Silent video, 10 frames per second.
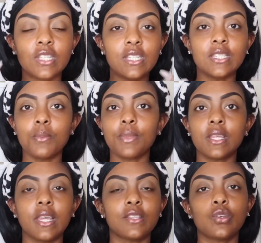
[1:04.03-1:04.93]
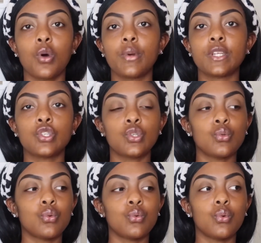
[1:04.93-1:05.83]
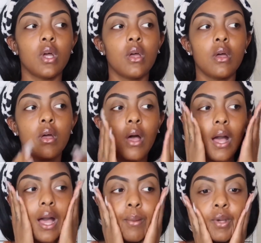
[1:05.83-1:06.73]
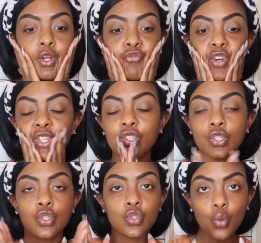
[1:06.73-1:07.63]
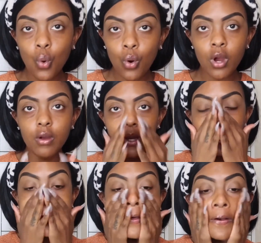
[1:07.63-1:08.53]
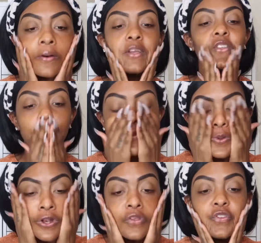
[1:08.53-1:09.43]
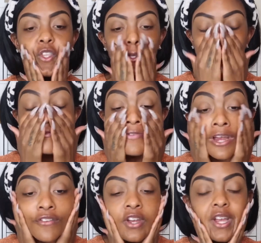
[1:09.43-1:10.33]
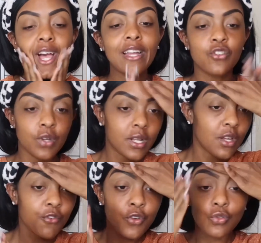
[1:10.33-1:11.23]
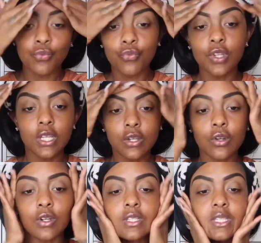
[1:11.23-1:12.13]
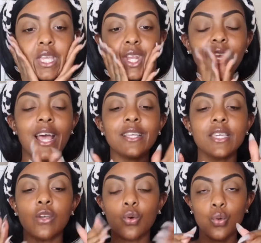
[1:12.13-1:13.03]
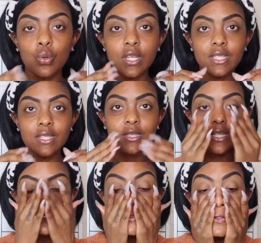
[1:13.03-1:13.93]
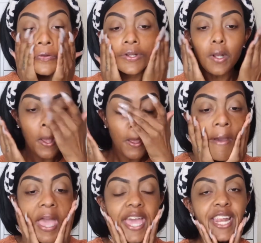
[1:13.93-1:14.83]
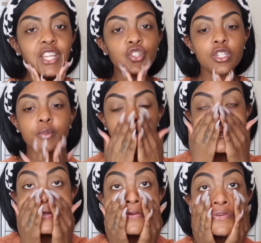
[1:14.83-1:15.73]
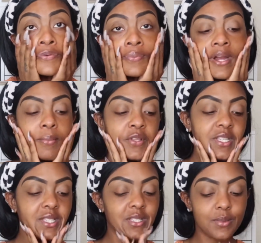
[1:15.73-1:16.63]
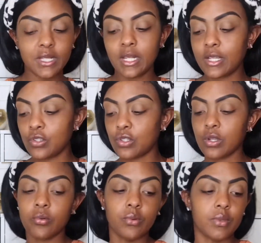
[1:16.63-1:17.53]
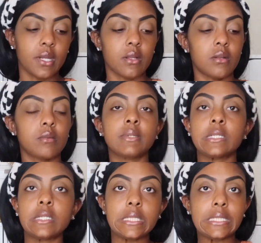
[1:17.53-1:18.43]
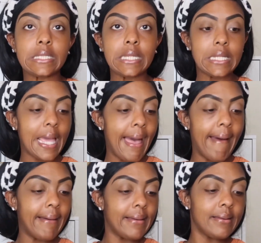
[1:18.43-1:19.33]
need something that's going to, I'm gonna run to the store, you know, it's just one of those things. It's very hydrating. It feels really good on the skin. It has like a cooling sensation to it. And I usually put this under the primer. This is something that I just started with like a little bit of skin care.